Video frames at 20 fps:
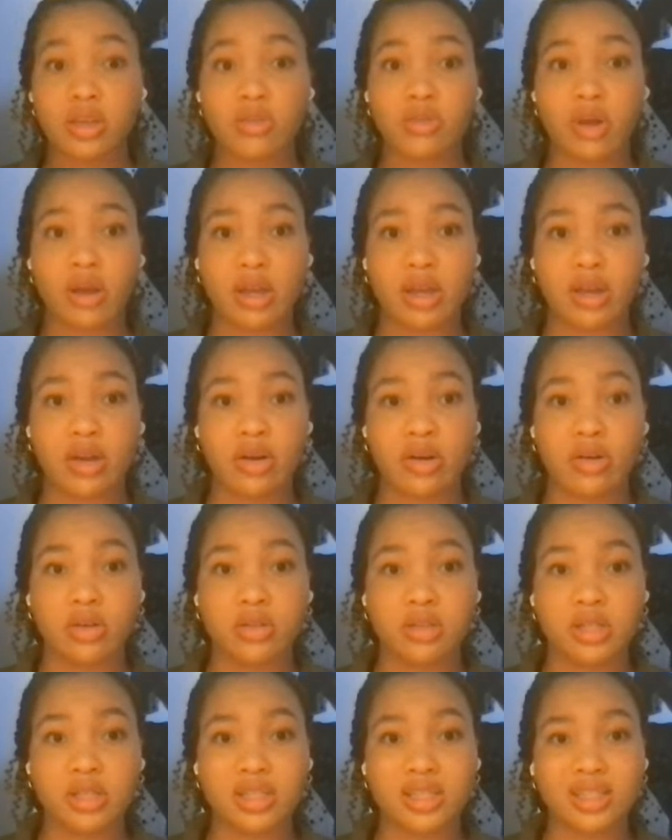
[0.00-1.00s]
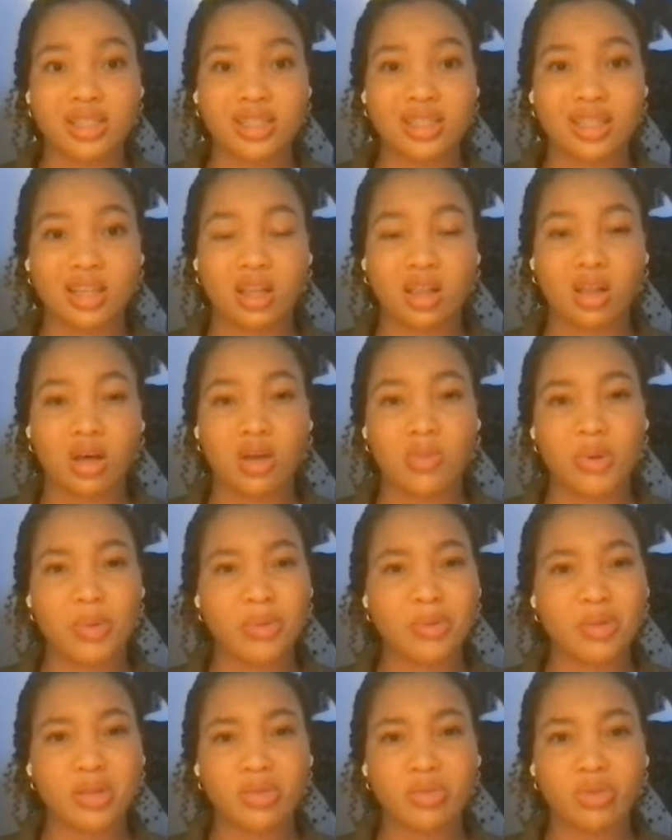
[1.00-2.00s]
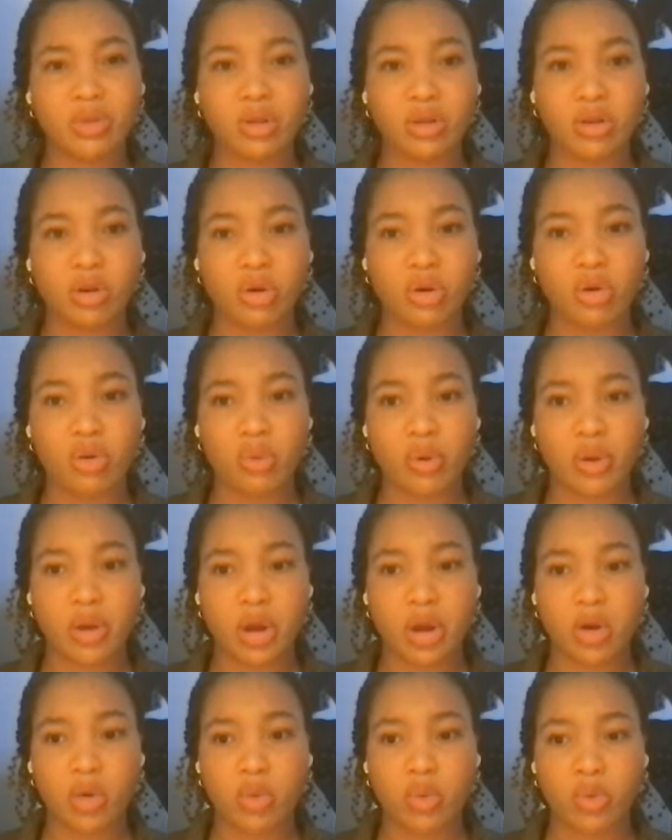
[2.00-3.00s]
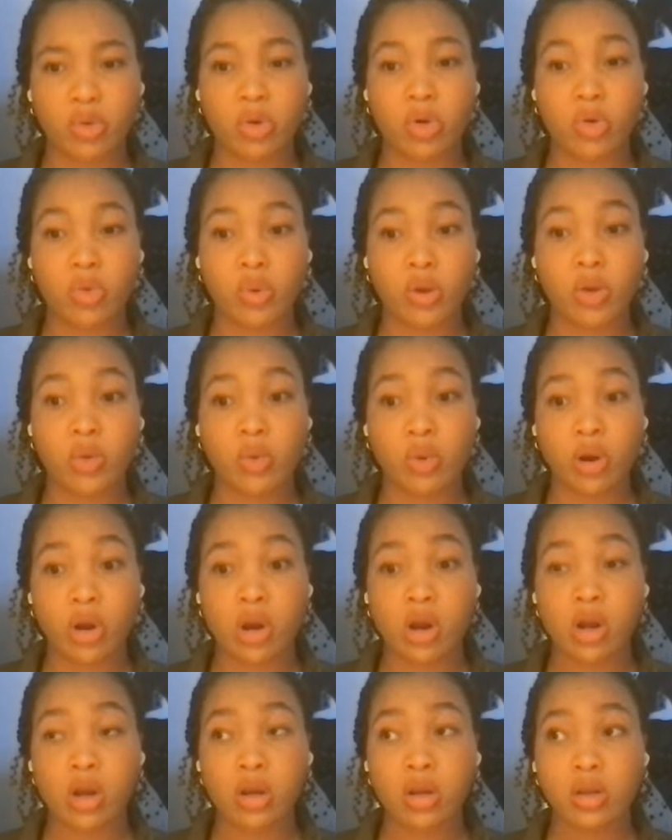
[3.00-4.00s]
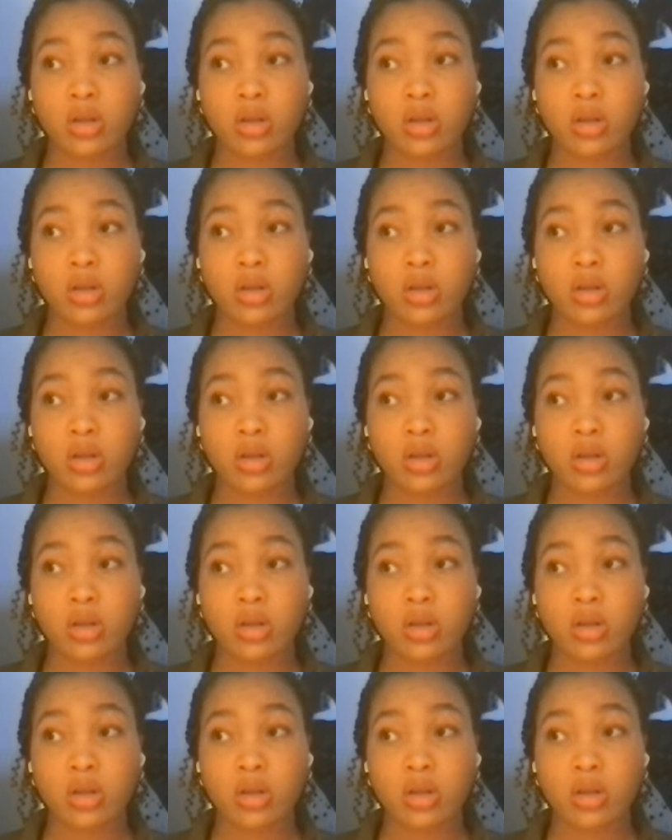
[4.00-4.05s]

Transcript: at the reggae girlz, they see a lot of people didn't really know who we are, who we were.